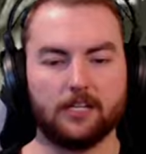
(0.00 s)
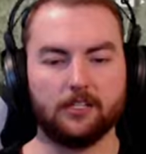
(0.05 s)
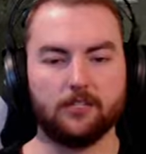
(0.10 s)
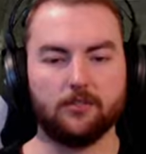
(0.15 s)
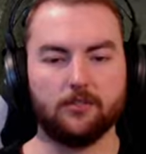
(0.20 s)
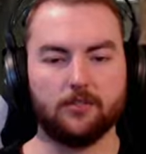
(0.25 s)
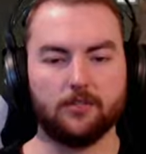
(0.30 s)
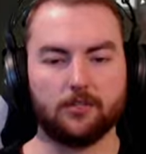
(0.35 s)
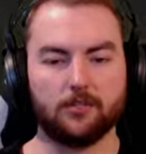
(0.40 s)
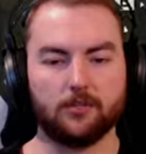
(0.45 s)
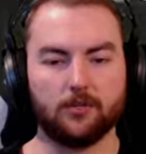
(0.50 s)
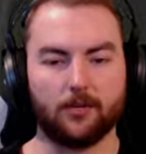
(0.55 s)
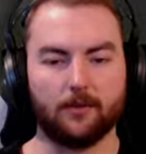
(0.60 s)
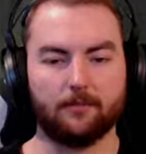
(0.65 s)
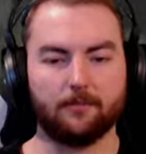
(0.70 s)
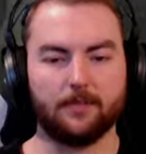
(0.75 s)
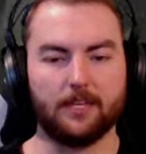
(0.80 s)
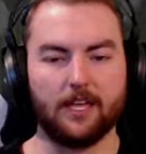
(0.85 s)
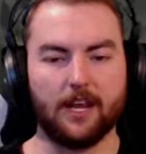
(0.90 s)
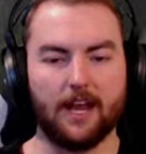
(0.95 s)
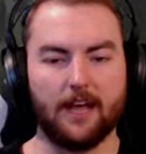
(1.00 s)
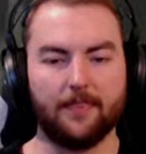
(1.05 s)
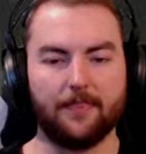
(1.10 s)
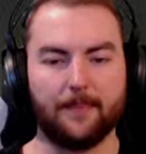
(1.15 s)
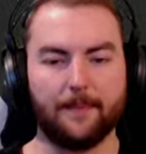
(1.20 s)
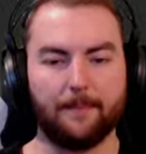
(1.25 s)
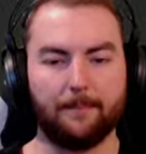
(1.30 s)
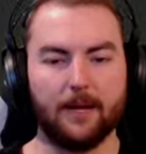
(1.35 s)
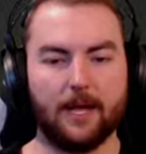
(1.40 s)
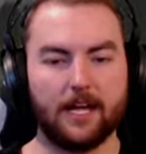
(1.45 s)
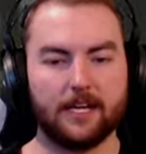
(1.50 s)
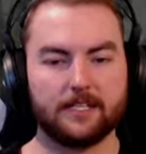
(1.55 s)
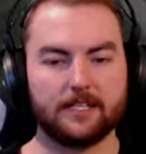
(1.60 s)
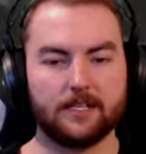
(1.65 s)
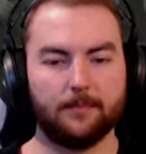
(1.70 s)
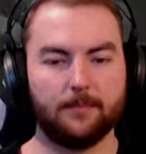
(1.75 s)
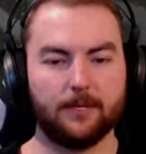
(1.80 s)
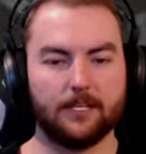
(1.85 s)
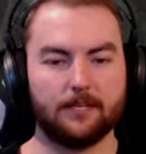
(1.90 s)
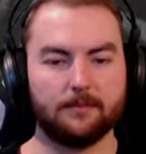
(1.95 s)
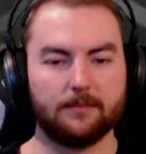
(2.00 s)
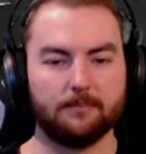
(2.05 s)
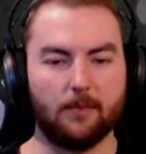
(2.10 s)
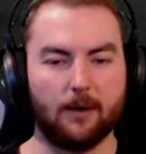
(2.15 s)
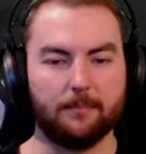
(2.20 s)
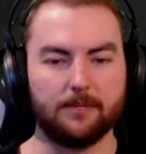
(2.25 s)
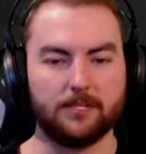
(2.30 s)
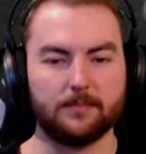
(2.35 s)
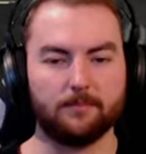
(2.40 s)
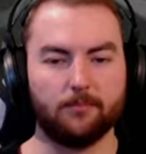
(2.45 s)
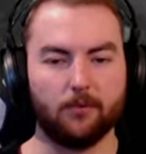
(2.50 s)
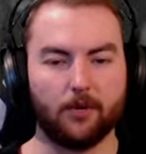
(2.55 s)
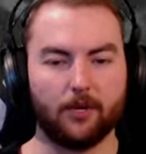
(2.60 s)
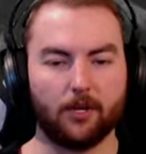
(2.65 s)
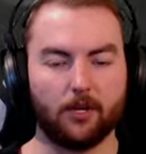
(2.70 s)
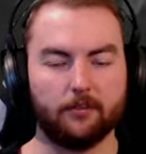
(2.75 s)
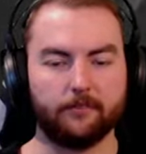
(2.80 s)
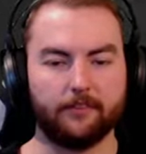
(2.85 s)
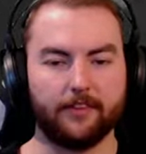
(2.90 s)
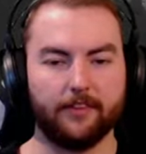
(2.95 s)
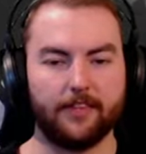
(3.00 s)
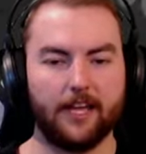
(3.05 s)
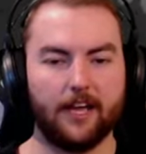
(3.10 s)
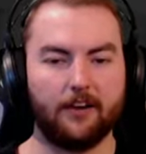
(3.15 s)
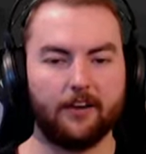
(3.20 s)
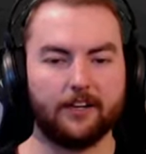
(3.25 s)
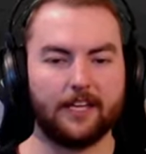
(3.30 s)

use to sort of get out the back. Somebody might be spawning over there.